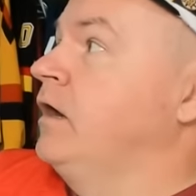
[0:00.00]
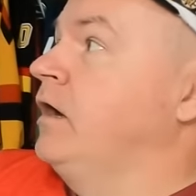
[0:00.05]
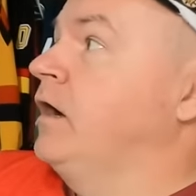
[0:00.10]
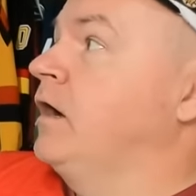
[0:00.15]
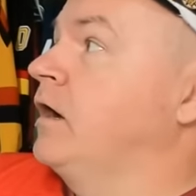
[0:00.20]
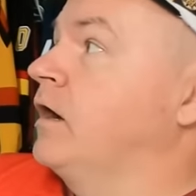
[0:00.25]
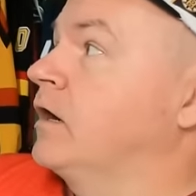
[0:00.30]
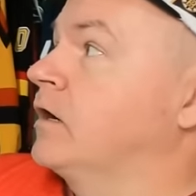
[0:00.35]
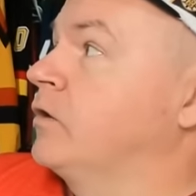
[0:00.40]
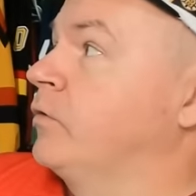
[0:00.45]

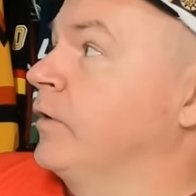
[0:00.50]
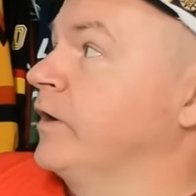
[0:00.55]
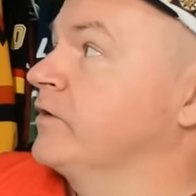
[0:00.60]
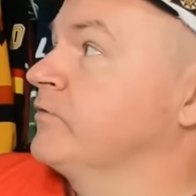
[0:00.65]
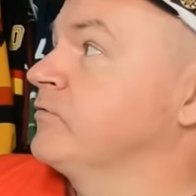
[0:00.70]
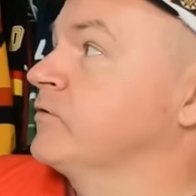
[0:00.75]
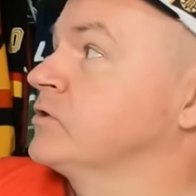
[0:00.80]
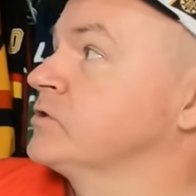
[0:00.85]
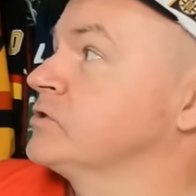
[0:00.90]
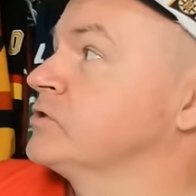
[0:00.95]
Uh, Quick
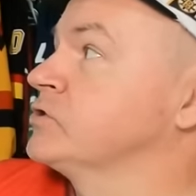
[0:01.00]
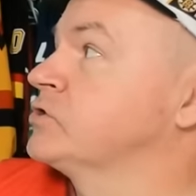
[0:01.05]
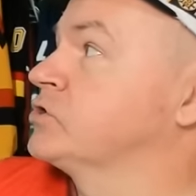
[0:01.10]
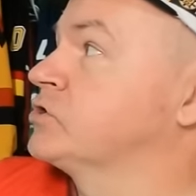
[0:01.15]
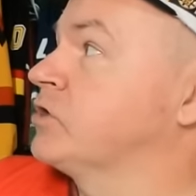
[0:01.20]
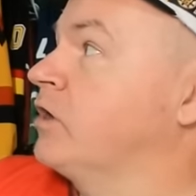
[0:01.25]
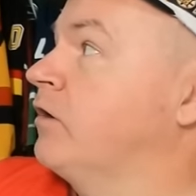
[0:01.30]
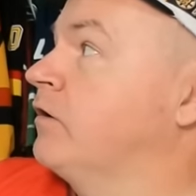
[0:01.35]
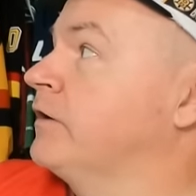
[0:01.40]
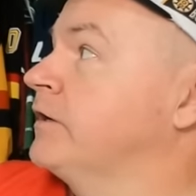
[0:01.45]
versus
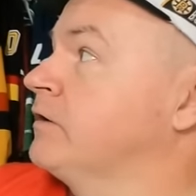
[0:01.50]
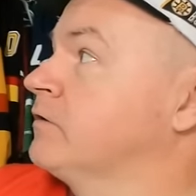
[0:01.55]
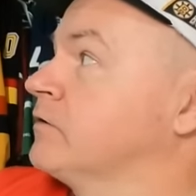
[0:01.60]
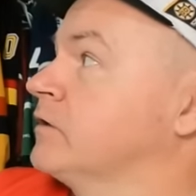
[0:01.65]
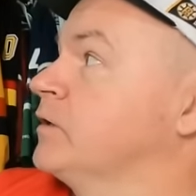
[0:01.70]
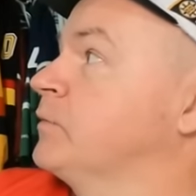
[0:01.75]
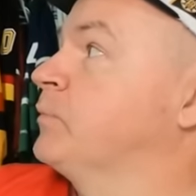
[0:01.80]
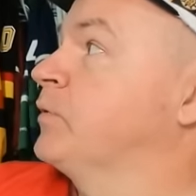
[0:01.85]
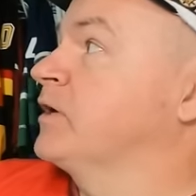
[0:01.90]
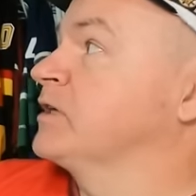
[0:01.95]
Jarry,
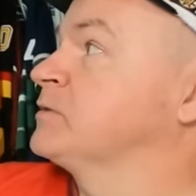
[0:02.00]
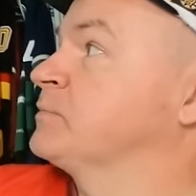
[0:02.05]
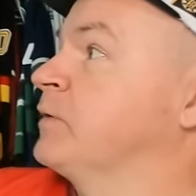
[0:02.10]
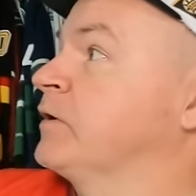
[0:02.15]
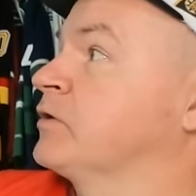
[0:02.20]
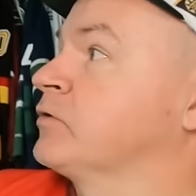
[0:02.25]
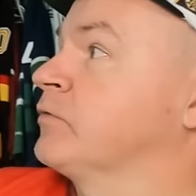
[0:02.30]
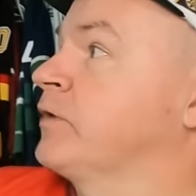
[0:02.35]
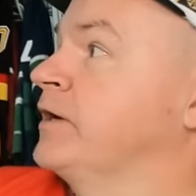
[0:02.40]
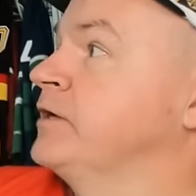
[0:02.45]
early press
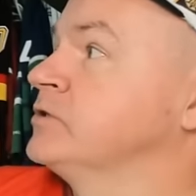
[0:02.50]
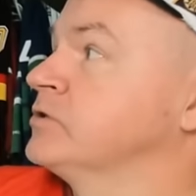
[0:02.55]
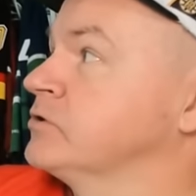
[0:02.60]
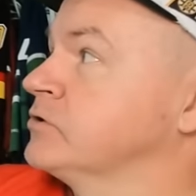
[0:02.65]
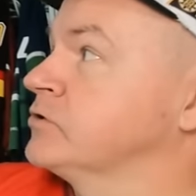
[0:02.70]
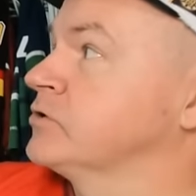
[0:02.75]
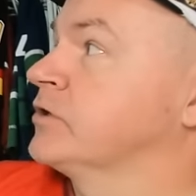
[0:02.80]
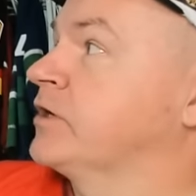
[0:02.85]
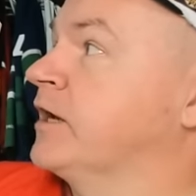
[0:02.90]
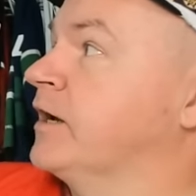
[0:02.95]
by the
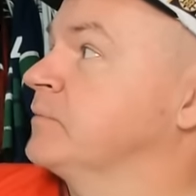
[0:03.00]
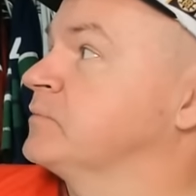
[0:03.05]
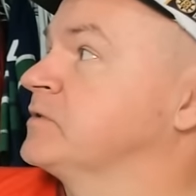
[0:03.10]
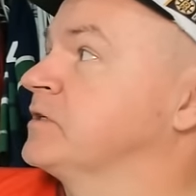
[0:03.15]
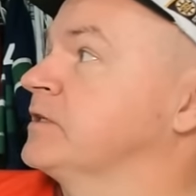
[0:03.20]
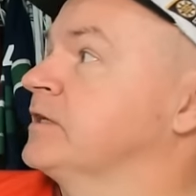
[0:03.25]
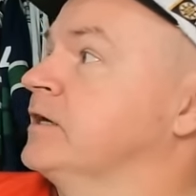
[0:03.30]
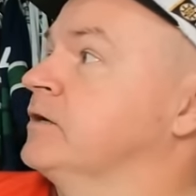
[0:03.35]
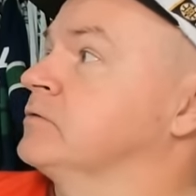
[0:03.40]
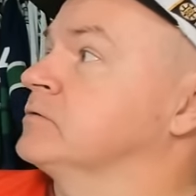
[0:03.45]
Rangers, are kept
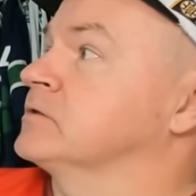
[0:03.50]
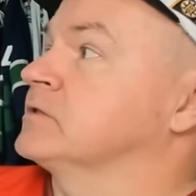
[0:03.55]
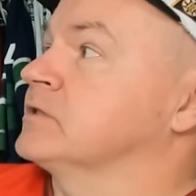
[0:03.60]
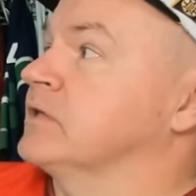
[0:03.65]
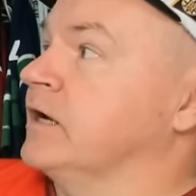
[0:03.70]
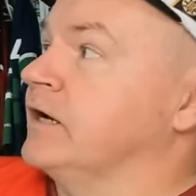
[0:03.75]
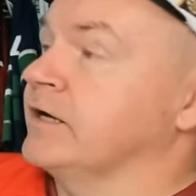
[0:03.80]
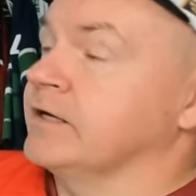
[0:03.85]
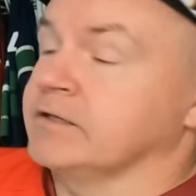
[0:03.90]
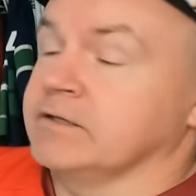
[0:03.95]
to the
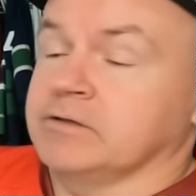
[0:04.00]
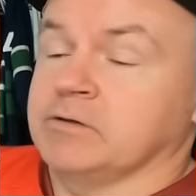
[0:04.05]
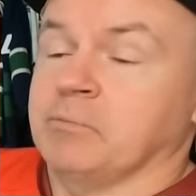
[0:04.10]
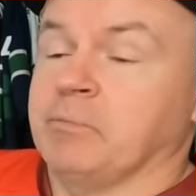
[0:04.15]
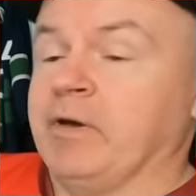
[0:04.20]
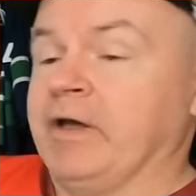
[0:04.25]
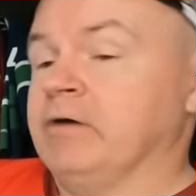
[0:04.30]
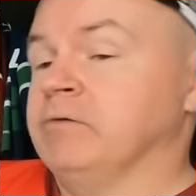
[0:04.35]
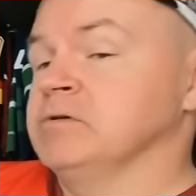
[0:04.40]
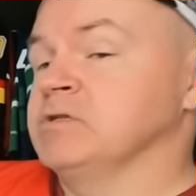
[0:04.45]
outside. The
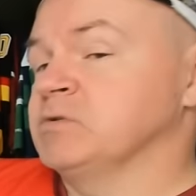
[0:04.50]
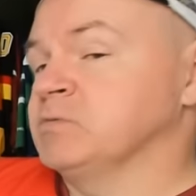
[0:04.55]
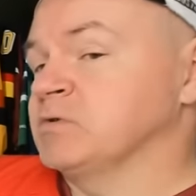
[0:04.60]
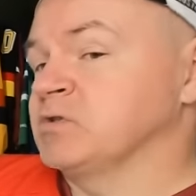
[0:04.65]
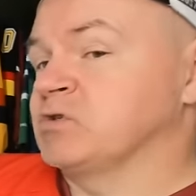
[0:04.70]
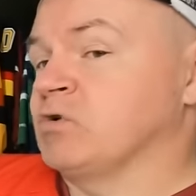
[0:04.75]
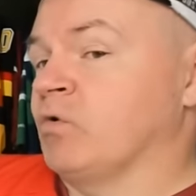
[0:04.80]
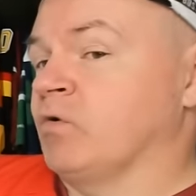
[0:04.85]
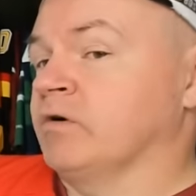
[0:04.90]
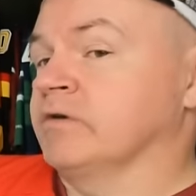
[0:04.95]
Penguins would
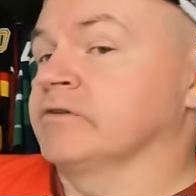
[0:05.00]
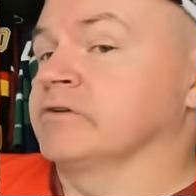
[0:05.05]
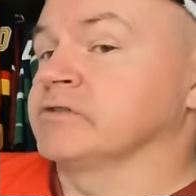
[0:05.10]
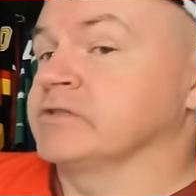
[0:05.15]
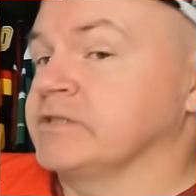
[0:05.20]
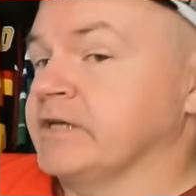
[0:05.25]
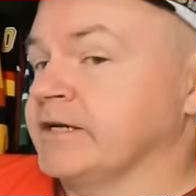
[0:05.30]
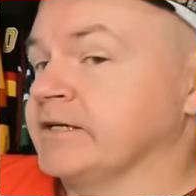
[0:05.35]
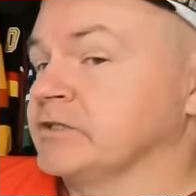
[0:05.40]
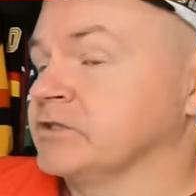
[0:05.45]
score on their
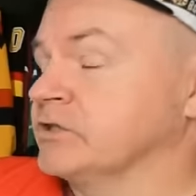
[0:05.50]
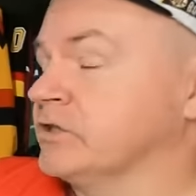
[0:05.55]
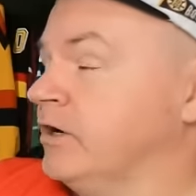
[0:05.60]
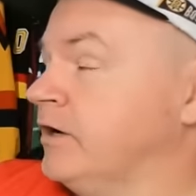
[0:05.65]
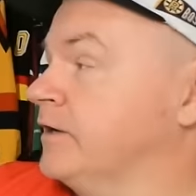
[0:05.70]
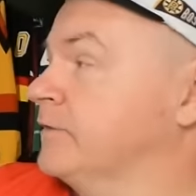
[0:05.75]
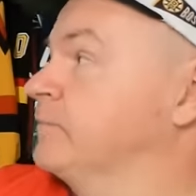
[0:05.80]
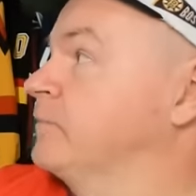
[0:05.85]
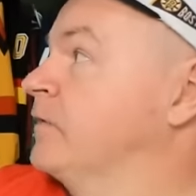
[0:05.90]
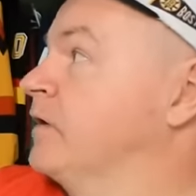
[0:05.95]
second
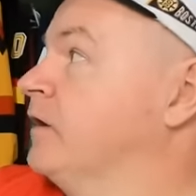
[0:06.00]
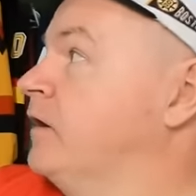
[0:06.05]
shot.